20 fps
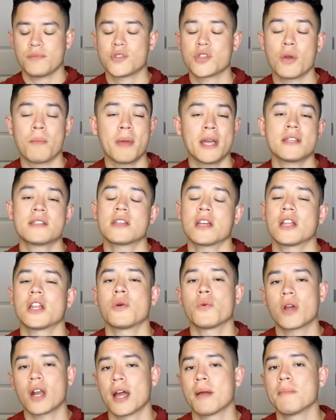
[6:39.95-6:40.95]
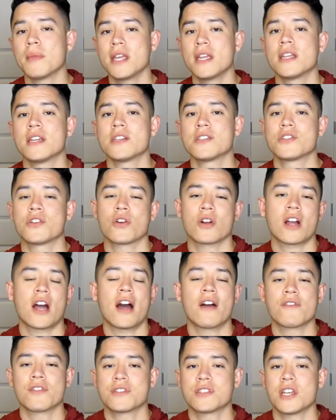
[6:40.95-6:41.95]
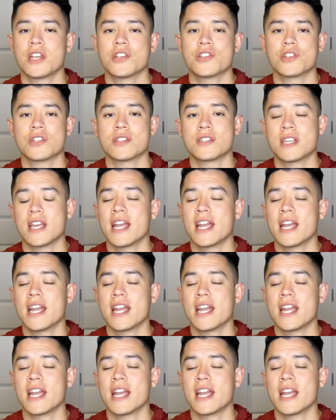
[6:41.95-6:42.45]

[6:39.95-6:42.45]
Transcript: So basically what I mean is your conversations